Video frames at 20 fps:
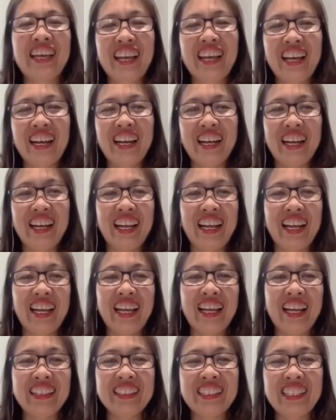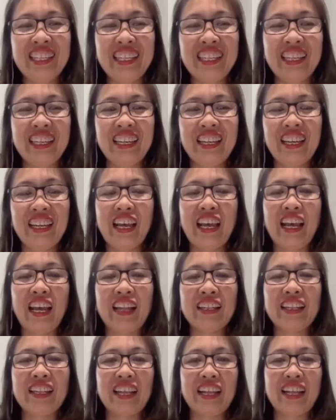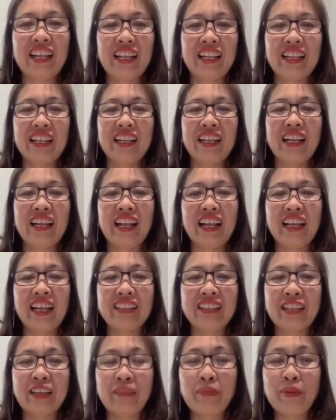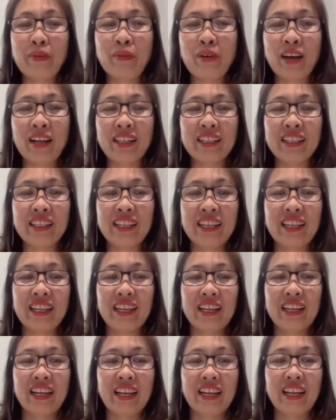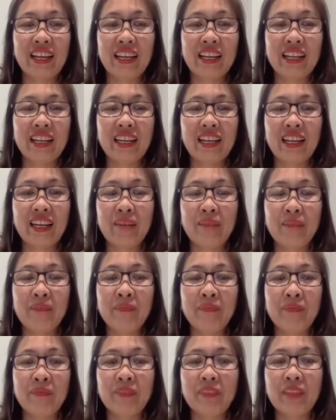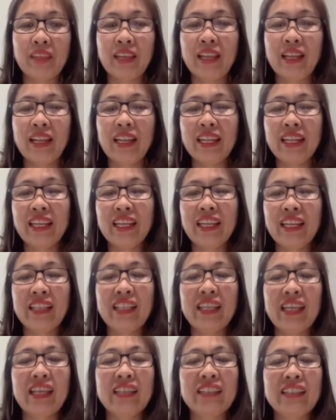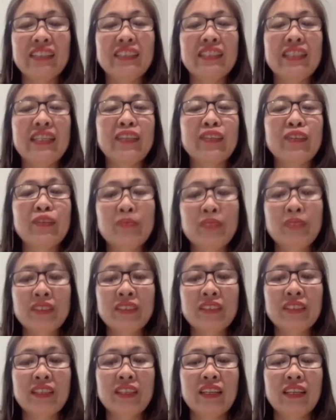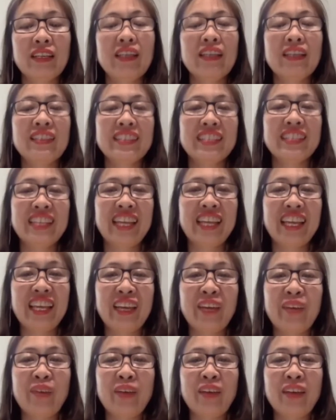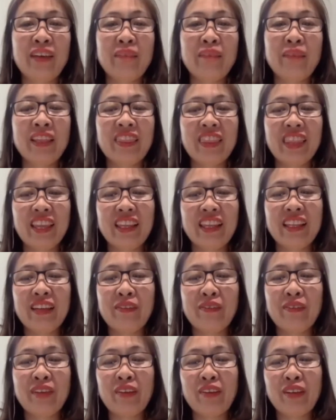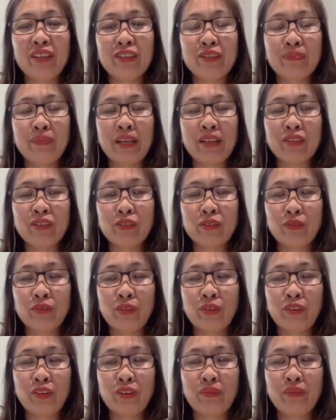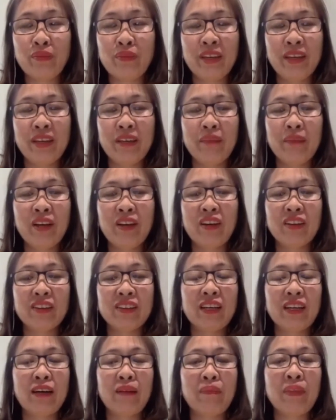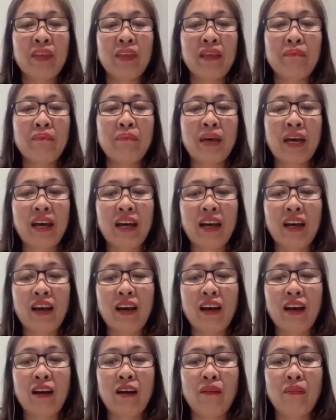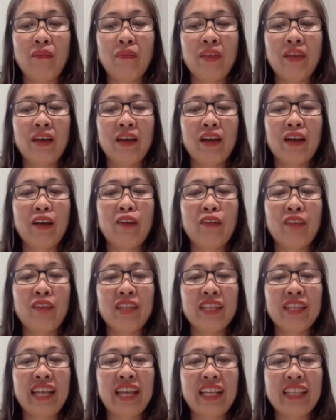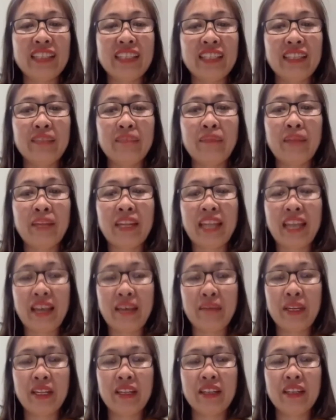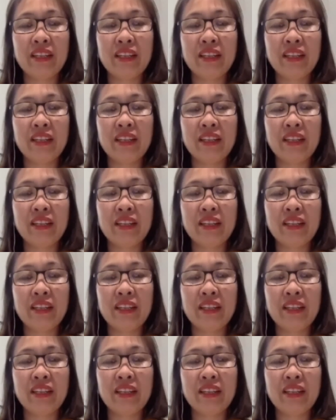Hi, Ashley, and hi to everyone. And ladies and gentlemen, today we meet in a very special forum because of the impact of the COVID-19 pandemic.